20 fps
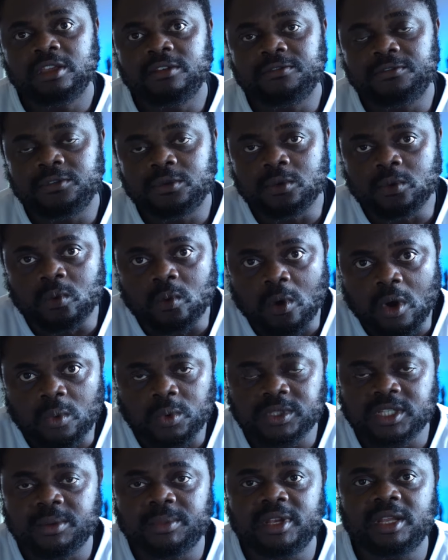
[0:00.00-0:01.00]
If you work
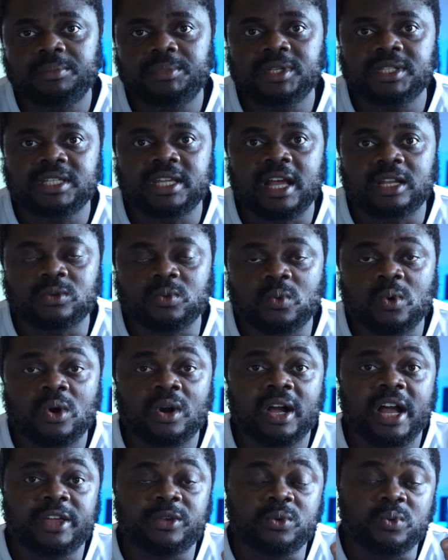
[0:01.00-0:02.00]
with a mini PC at
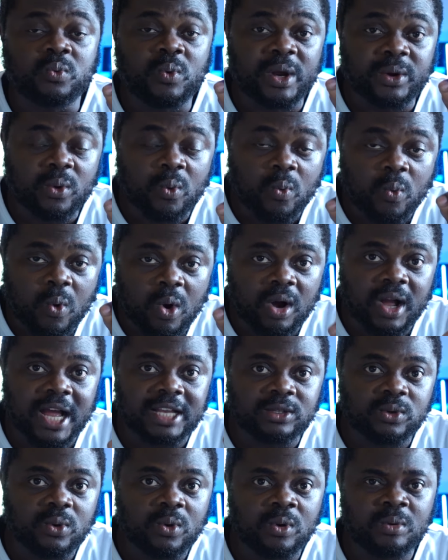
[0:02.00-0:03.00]
work and you want to work
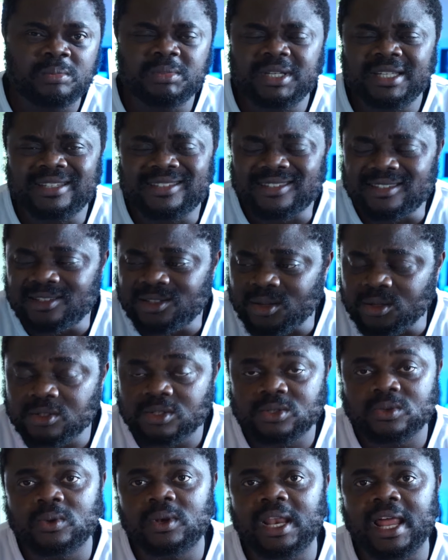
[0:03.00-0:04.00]
at home, it's
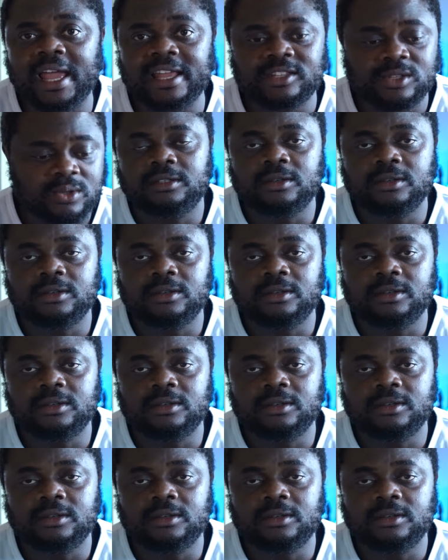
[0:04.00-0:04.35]
just so light.